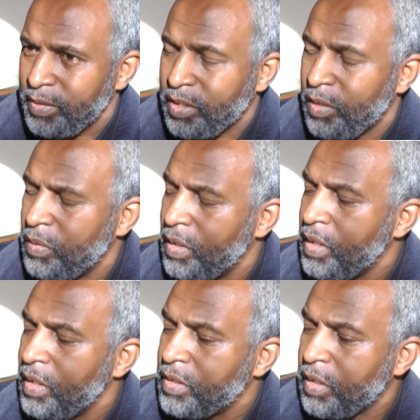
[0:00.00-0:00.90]
So
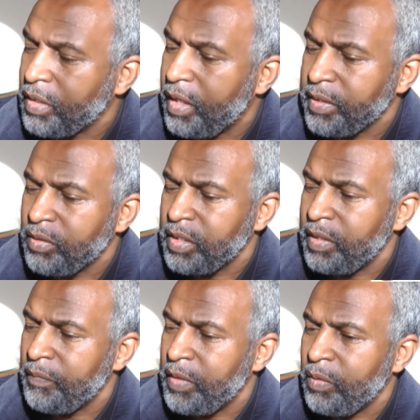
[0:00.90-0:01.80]
going on
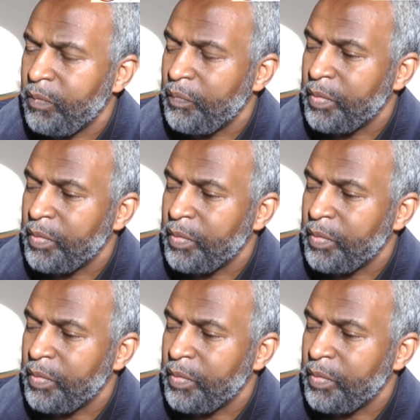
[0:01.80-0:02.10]
it, no,